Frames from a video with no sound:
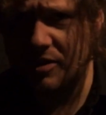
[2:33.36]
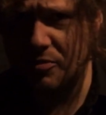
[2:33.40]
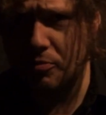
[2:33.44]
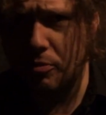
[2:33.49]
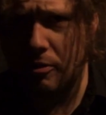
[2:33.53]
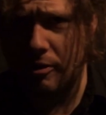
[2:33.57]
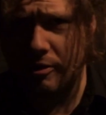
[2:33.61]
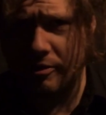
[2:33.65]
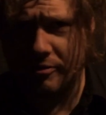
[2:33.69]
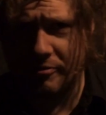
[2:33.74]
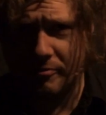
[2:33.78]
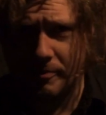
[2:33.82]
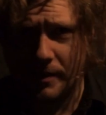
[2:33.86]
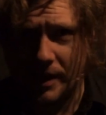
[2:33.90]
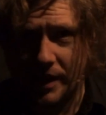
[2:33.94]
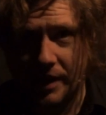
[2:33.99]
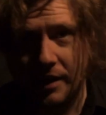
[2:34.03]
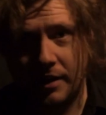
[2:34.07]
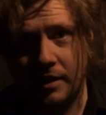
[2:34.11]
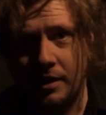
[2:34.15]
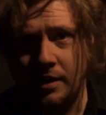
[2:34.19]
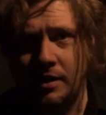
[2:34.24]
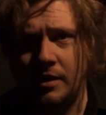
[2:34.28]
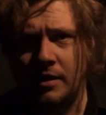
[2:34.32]
It's part of
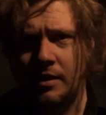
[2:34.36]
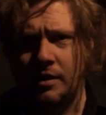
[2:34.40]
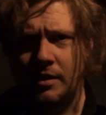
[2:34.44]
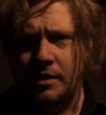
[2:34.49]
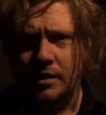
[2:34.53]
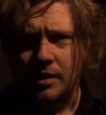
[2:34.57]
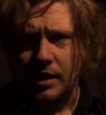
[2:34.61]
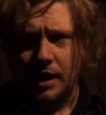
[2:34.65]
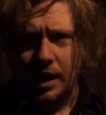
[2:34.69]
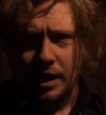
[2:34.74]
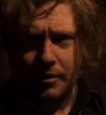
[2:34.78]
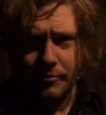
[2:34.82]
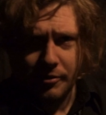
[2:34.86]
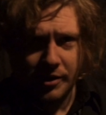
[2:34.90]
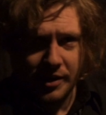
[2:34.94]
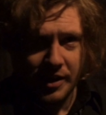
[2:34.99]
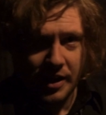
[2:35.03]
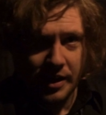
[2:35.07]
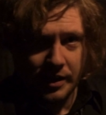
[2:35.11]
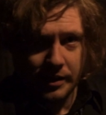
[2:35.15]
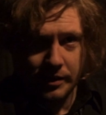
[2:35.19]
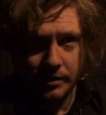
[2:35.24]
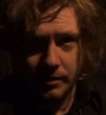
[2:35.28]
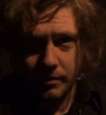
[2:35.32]
me. Every
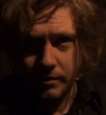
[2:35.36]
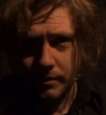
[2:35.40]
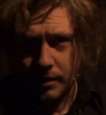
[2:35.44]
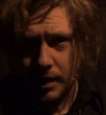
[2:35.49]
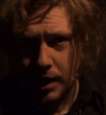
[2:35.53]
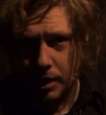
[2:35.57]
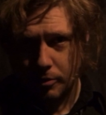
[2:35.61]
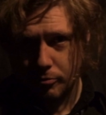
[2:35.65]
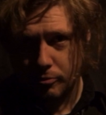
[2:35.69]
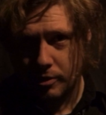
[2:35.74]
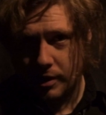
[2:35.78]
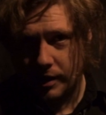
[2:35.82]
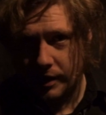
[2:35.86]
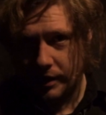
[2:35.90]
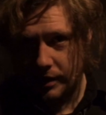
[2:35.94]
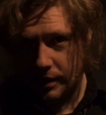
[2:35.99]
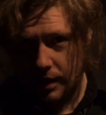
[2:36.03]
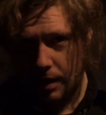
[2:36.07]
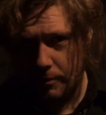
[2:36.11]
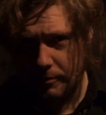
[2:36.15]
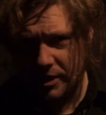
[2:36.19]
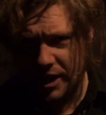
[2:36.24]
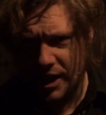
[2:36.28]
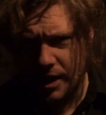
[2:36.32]
day I write.
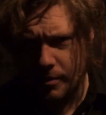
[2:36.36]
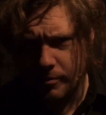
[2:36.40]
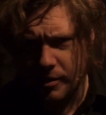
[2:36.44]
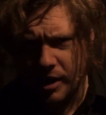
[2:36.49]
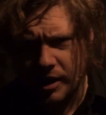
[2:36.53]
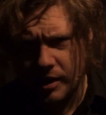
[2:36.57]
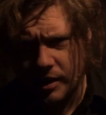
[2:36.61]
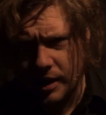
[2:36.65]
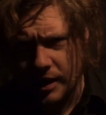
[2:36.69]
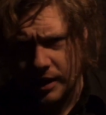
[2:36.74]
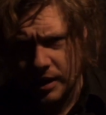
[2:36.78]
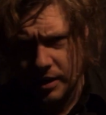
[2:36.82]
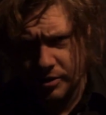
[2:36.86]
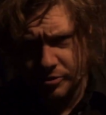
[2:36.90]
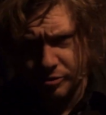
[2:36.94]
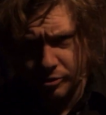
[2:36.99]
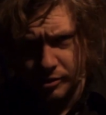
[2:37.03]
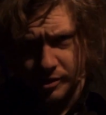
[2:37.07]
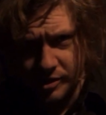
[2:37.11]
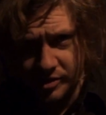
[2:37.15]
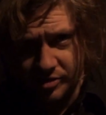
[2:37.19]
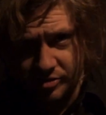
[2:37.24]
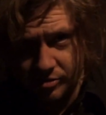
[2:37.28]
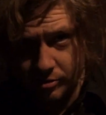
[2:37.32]
I mean, I'm not like a
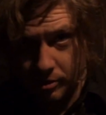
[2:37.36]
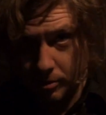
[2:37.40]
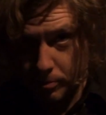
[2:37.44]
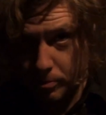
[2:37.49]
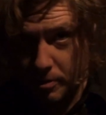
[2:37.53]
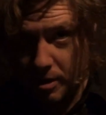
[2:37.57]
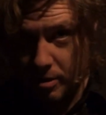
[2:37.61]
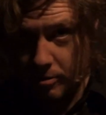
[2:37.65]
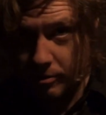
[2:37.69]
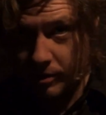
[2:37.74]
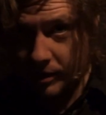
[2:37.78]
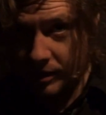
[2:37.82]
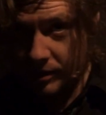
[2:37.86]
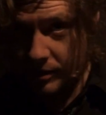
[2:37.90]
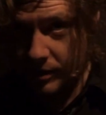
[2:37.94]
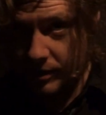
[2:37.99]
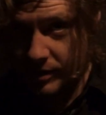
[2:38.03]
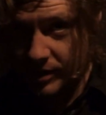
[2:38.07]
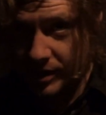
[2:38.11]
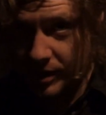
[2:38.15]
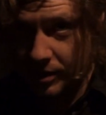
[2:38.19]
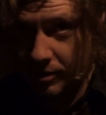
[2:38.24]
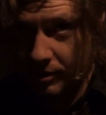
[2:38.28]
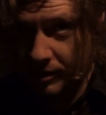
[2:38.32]
traditional poet.
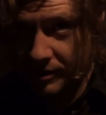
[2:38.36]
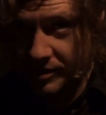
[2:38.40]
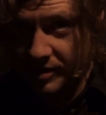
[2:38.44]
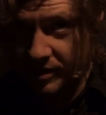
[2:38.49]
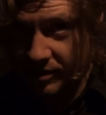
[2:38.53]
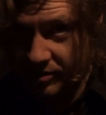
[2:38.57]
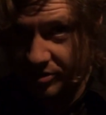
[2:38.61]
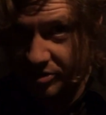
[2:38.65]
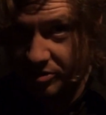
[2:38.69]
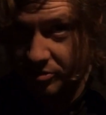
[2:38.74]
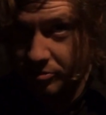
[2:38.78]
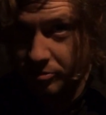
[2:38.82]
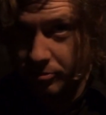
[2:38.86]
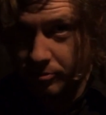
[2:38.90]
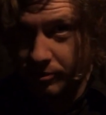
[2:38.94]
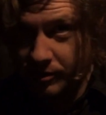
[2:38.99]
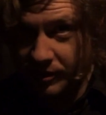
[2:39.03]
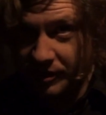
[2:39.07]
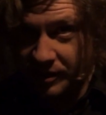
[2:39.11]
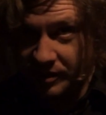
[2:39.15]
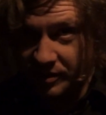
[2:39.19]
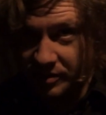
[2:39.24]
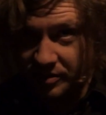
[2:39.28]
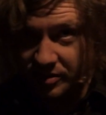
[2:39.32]
I tell
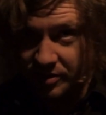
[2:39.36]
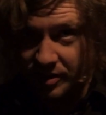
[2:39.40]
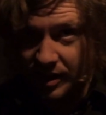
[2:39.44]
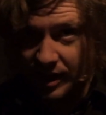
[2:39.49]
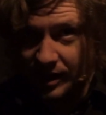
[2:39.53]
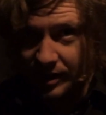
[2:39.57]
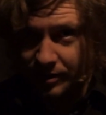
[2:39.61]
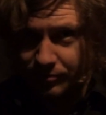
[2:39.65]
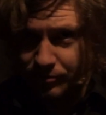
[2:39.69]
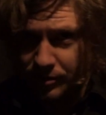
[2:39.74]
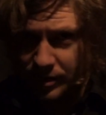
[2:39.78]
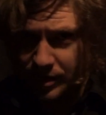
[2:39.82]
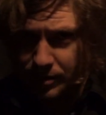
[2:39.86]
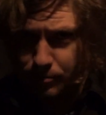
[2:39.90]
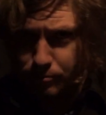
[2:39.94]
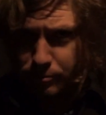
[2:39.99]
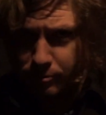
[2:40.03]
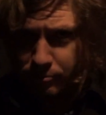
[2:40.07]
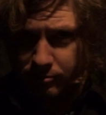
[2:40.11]
stories kind of in a